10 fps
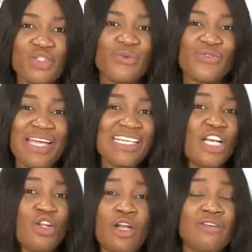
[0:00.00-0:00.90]
you will find a
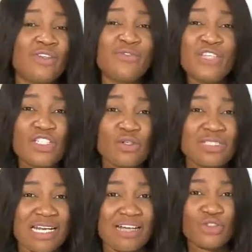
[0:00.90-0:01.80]
lot of the videos
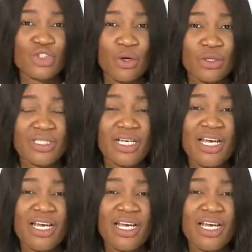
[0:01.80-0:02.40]
that I've done